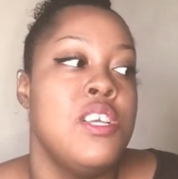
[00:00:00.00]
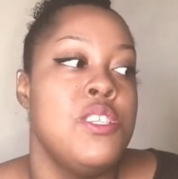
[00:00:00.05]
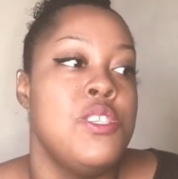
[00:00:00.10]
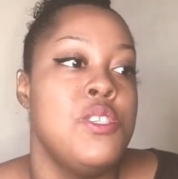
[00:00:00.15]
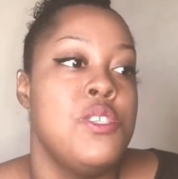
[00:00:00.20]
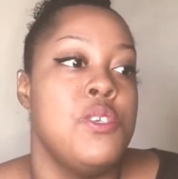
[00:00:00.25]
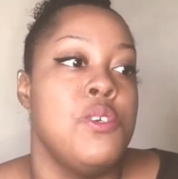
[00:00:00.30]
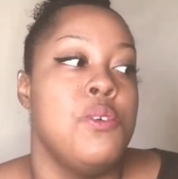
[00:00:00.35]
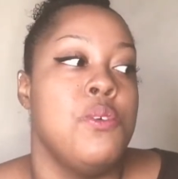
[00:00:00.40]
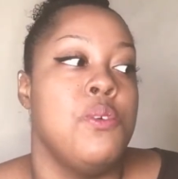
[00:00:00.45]

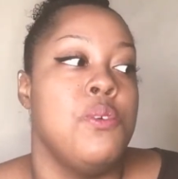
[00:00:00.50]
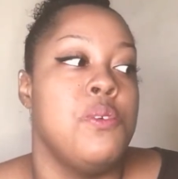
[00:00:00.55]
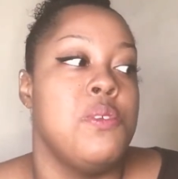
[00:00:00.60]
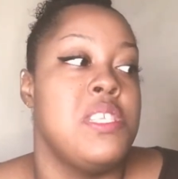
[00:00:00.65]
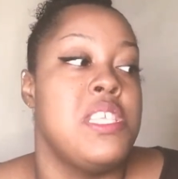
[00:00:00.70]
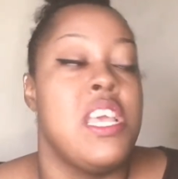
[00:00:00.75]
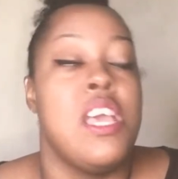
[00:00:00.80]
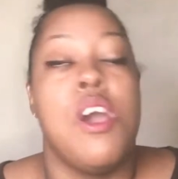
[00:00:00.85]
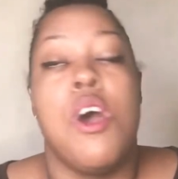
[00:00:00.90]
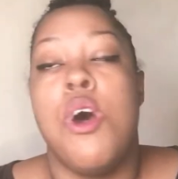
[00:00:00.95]
to
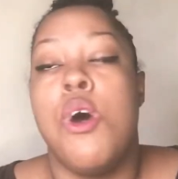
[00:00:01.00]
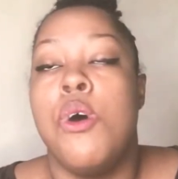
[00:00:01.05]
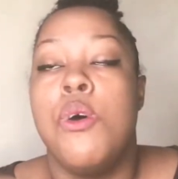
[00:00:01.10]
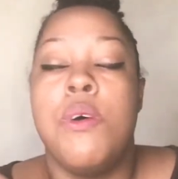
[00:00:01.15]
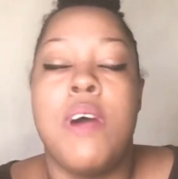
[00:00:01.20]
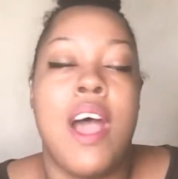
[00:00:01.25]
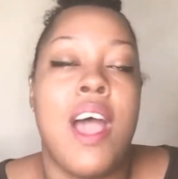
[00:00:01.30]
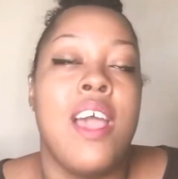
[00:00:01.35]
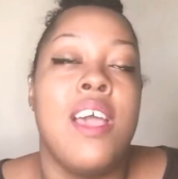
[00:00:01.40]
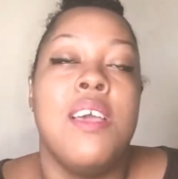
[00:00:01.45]
say, oh,
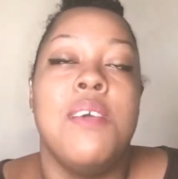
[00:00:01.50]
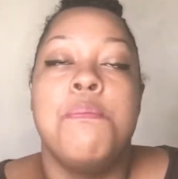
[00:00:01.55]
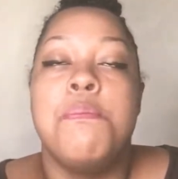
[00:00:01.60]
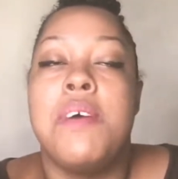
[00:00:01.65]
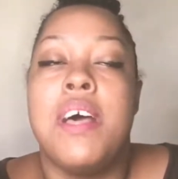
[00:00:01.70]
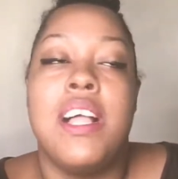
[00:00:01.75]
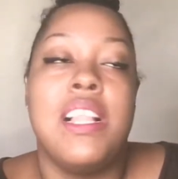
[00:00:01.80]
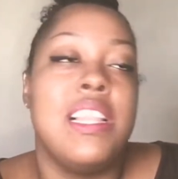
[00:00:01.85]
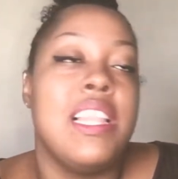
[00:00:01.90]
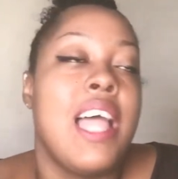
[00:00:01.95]
I'm
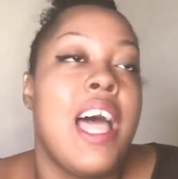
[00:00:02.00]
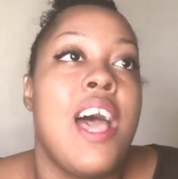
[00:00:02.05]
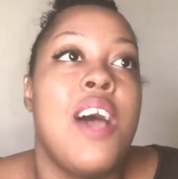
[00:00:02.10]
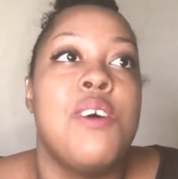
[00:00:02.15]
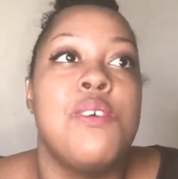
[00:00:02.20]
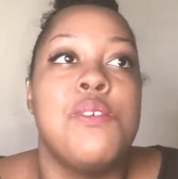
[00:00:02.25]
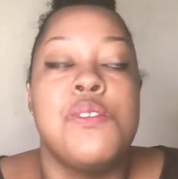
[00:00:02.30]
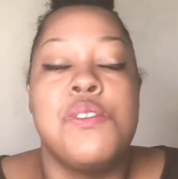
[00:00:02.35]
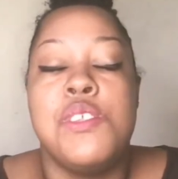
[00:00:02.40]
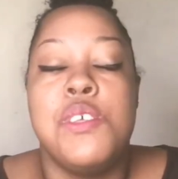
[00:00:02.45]

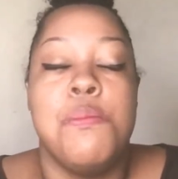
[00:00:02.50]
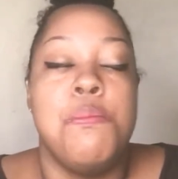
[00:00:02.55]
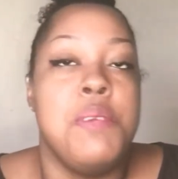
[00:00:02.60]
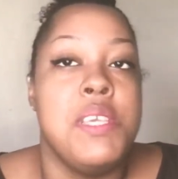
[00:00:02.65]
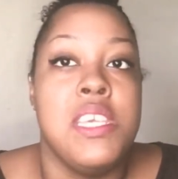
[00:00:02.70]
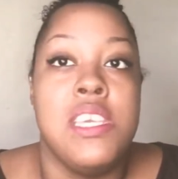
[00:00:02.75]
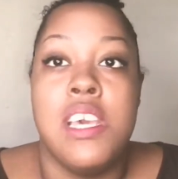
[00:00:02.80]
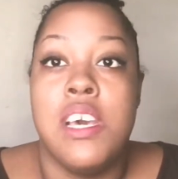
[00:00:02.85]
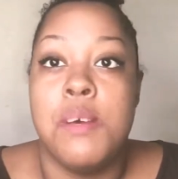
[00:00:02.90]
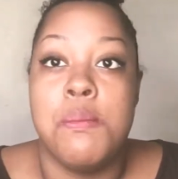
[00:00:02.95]
allowed to
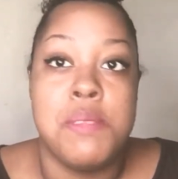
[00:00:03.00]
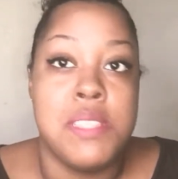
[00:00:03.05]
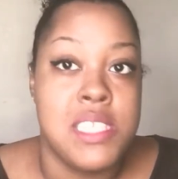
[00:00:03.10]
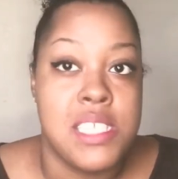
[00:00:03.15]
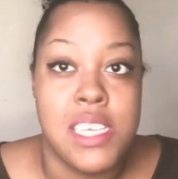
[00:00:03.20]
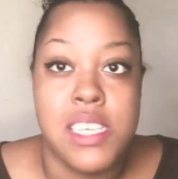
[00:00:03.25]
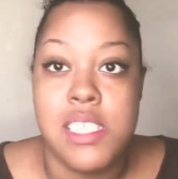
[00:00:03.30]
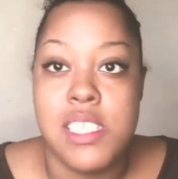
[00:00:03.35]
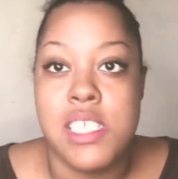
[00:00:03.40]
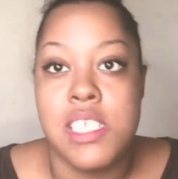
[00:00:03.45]
be
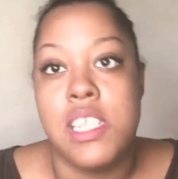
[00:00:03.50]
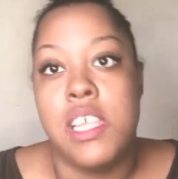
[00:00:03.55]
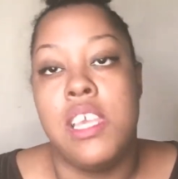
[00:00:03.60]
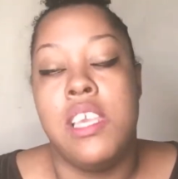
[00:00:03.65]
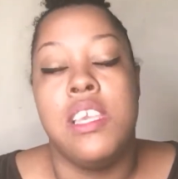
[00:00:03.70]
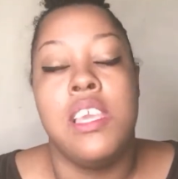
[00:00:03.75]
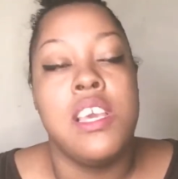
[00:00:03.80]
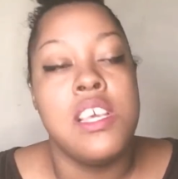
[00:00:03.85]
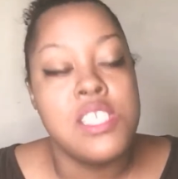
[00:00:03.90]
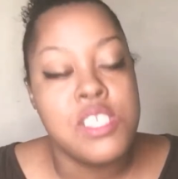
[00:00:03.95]
upset today.
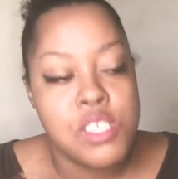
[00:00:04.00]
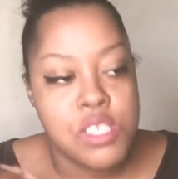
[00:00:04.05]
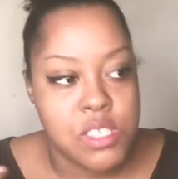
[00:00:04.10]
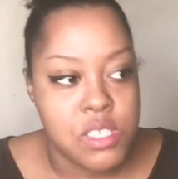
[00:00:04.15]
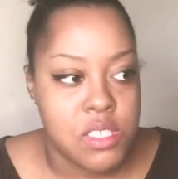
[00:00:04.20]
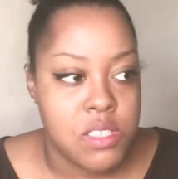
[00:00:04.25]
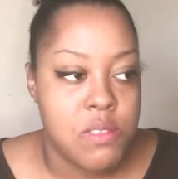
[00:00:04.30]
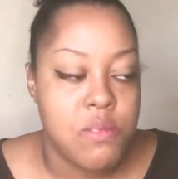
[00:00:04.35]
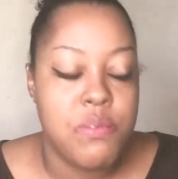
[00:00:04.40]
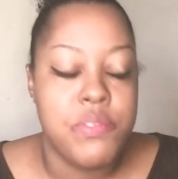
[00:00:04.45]
Yes,
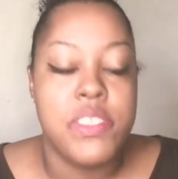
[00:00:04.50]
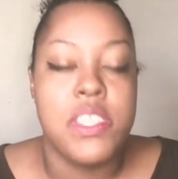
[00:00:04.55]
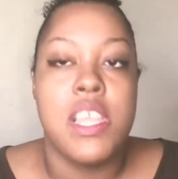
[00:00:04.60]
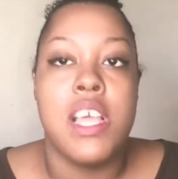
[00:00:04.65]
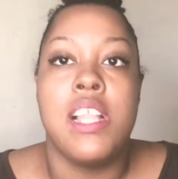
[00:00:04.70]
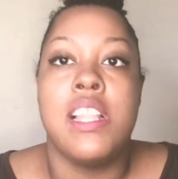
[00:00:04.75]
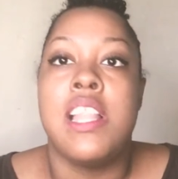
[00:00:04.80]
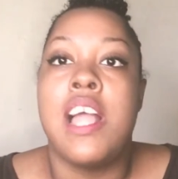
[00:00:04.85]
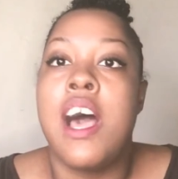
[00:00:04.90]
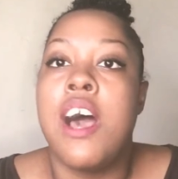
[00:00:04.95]

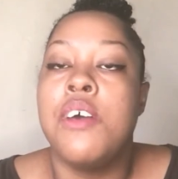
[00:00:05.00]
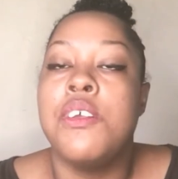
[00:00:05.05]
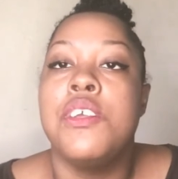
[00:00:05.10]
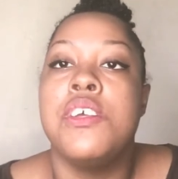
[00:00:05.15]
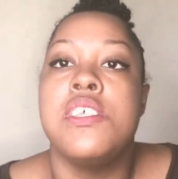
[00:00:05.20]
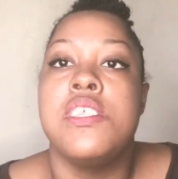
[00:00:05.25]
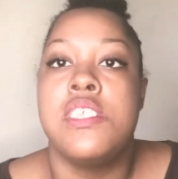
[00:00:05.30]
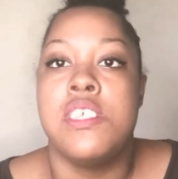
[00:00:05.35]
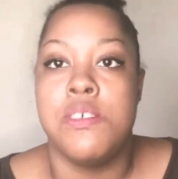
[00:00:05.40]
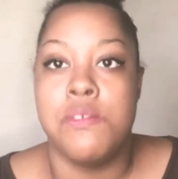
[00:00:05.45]
allow
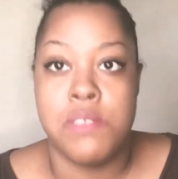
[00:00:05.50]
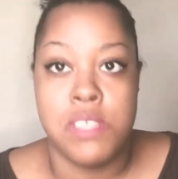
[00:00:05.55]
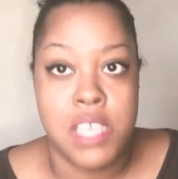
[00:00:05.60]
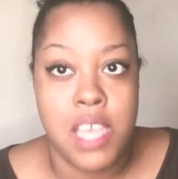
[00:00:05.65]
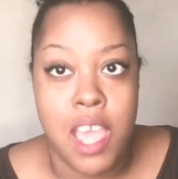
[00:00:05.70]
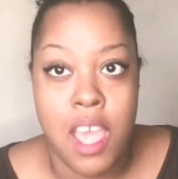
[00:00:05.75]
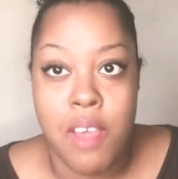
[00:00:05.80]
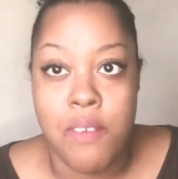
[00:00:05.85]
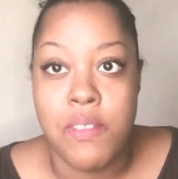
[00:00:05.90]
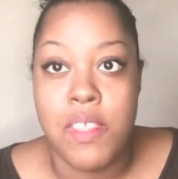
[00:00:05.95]
yourself to
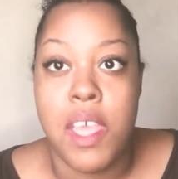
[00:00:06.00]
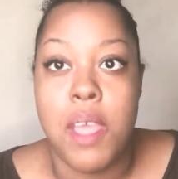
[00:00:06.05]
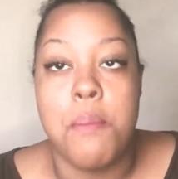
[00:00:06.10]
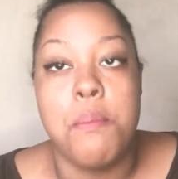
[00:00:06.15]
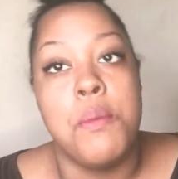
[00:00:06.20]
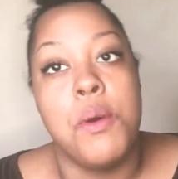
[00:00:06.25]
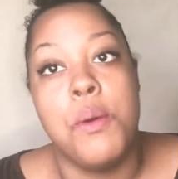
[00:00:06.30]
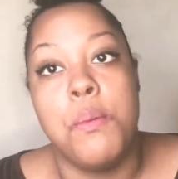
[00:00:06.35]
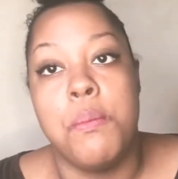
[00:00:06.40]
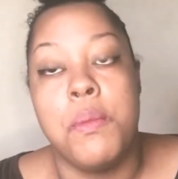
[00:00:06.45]
have that
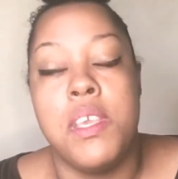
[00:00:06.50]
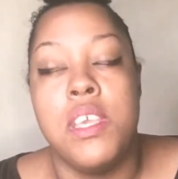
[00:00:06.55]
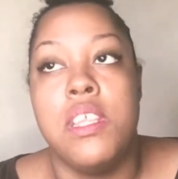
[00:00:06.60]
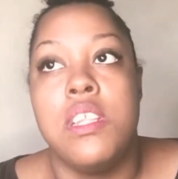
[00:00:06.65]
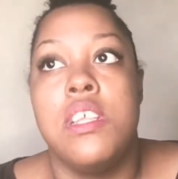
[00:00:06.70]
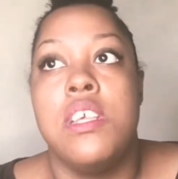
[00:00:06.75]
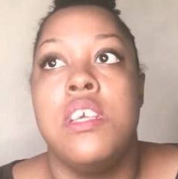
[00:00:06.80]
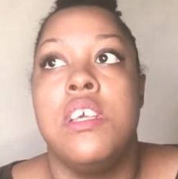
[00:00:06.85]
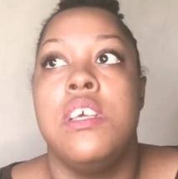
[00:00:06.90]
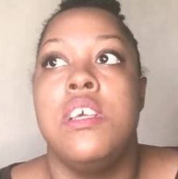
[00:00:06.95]
moment,
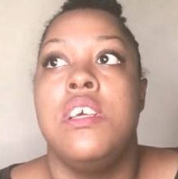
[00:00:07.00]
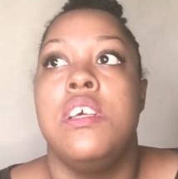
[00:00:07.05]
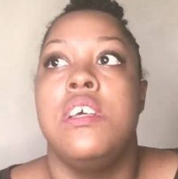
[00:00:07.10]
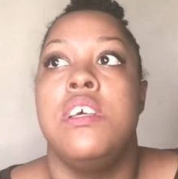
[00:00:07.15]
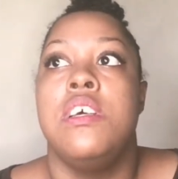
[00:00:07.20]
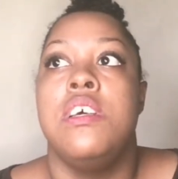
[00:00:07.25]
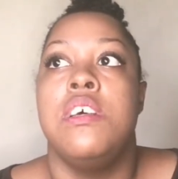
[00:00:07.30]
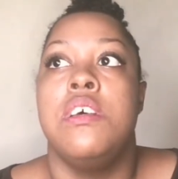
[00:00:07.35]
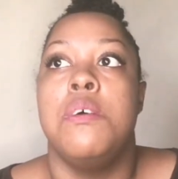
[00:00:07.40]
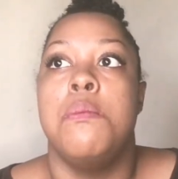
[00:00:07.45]

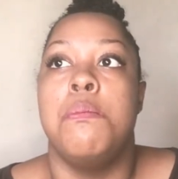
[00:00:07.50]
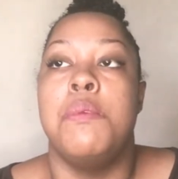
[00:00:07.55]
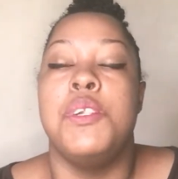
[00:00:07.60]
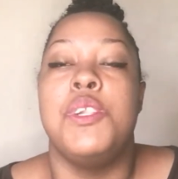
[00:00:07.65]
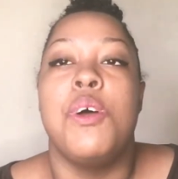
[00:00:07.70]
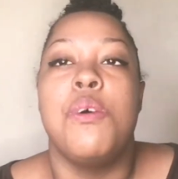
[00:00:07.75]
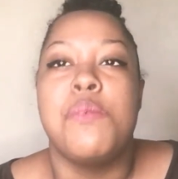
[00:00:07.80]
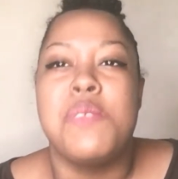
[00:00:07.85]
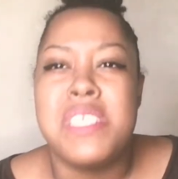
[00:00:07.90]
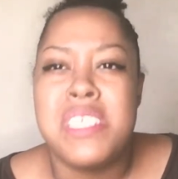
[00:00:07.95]
but
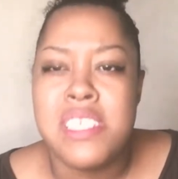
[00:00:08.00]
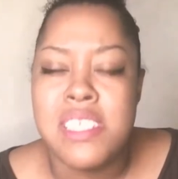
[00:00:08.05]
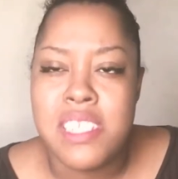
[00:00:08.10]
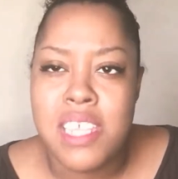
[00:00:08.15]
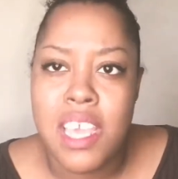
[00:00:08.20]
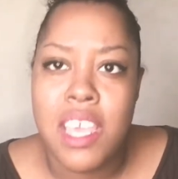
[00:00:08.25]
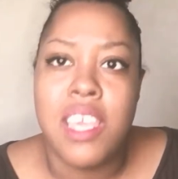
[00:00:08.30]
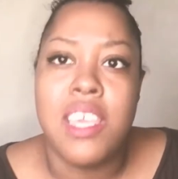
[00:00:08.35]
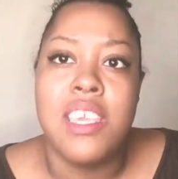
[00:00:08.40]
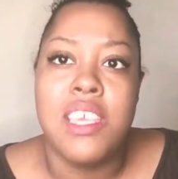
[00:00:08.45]
don't
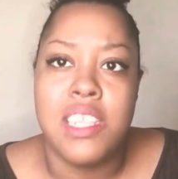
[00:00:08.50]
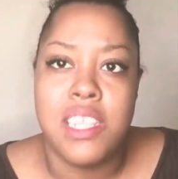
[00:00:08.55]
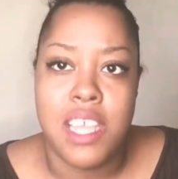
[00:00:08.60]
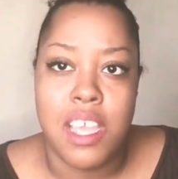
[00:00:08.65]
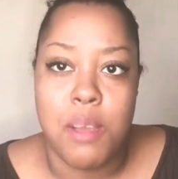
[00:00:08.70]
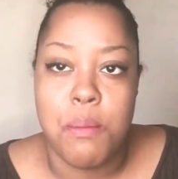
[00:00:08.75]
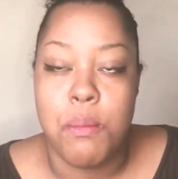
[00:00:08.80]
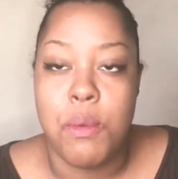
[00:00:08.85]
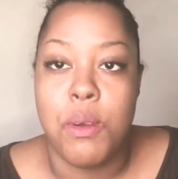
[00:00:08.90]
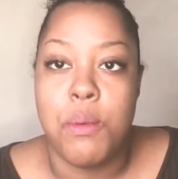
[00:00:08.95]
stay in
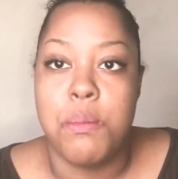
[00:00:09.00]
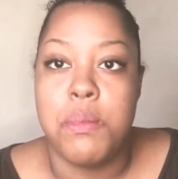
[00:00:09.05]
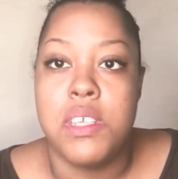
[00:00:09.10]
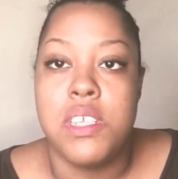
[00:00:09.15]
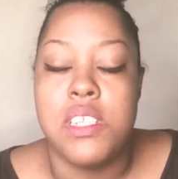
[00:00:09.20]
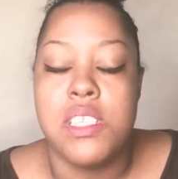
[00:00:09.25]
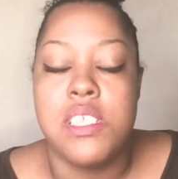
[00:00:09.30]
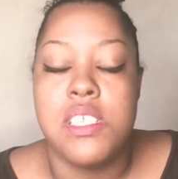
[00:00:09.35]
that moment.